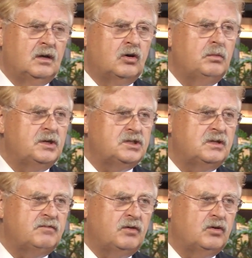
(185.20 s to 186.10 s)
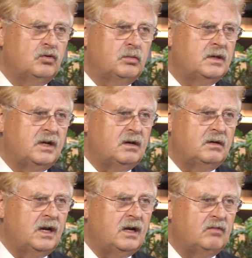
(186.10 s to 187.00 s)
Commissioner for
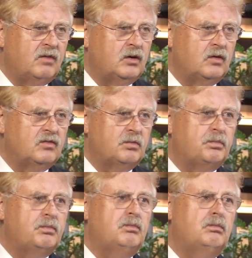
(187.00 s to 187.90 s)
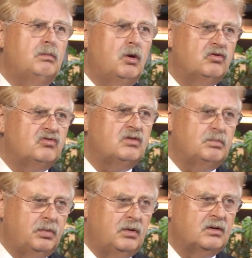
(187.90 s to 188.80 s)
Humanitarian Aid, one of the most
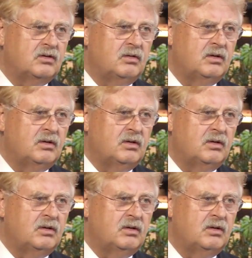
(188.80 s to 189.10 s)
important